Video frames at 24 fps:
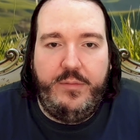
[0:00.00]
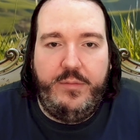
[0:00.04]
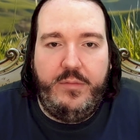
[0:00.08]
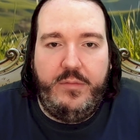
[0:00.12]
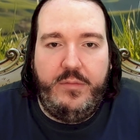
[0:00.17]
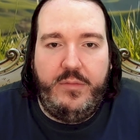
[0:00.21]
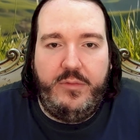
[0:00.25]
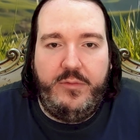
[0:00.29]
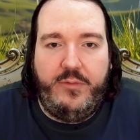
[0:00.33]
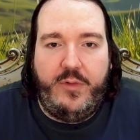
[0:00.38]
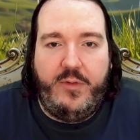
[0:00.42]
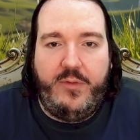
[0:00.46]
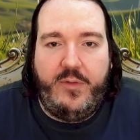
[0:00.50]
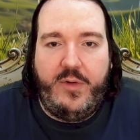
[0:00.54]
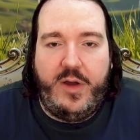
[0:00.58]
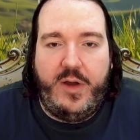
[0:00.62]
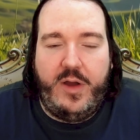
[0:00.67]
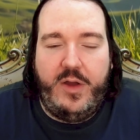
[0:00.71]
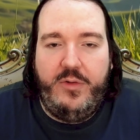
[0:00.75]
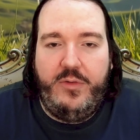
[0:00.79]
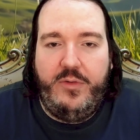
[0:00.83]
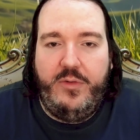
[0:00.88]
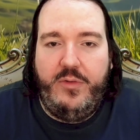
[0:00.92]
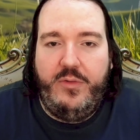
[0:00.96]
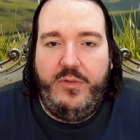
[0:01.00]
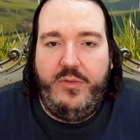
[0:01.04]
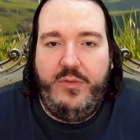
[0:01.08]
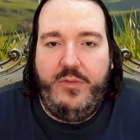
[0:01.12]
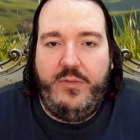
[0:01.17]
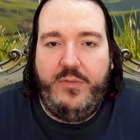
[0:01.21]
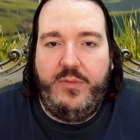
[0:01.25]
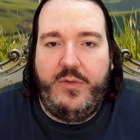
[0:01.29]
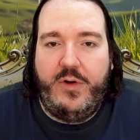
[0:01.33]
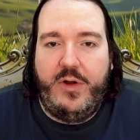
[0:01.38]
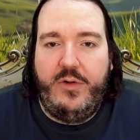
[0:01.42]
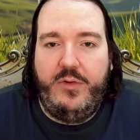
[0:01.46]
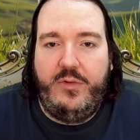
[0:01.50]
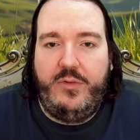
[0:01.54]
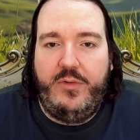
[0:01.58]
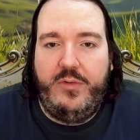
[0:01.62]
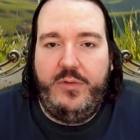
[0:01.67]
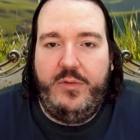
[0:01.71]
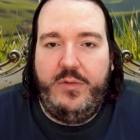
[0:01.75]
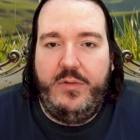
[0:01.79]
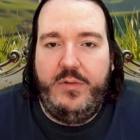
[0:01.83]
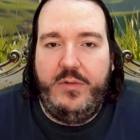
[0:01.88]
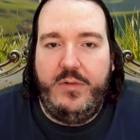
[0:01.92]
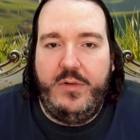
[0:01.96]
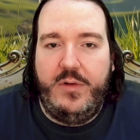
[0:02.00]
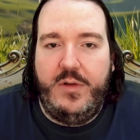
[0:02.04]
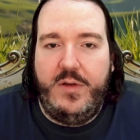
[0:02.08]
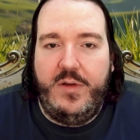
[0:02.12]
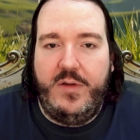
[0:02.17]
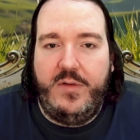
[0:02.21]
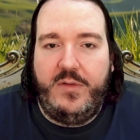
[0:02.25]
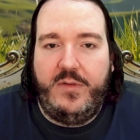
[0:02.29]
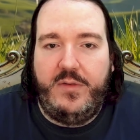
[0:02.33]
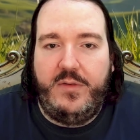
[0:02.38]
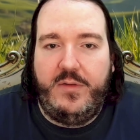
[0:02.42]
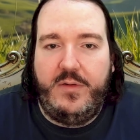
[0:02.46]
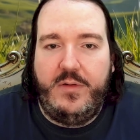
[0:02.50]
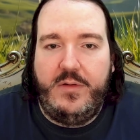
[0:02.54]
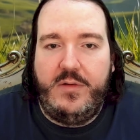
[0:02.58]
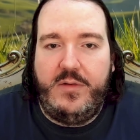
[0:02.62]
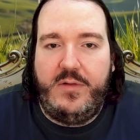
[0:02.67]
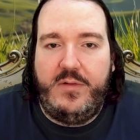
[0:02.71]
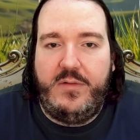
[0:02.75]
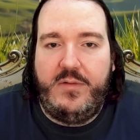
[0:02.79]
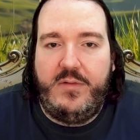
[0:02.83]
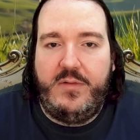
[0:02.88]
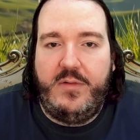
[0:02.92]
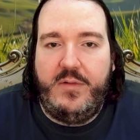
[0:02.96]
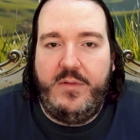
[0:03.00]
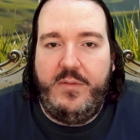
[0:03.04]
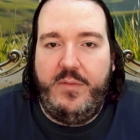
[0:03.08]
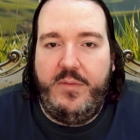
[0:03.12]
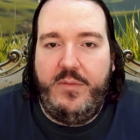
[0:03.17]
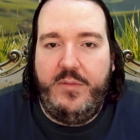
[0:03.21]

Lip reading: Well, why do you want to do this? It's,